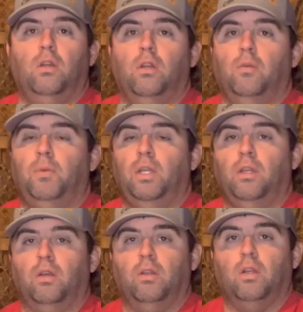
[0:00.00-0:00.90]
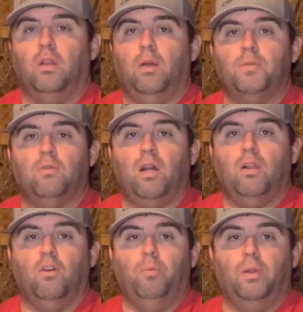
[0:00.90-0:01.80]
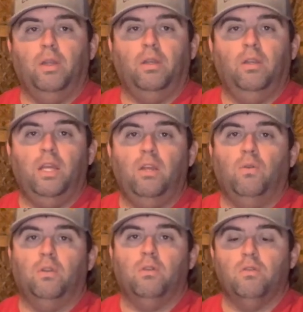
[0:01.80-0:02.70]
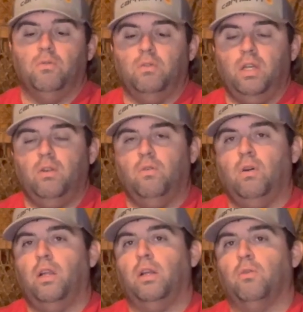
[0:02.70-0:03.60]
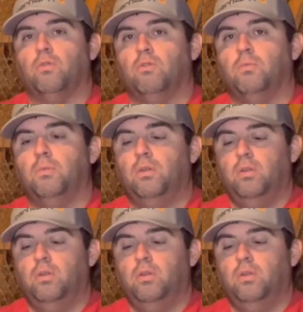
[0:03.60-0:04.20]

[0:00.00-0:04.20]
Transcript: I mean, the clubs are all open. They know what they're doing. They know how to groom.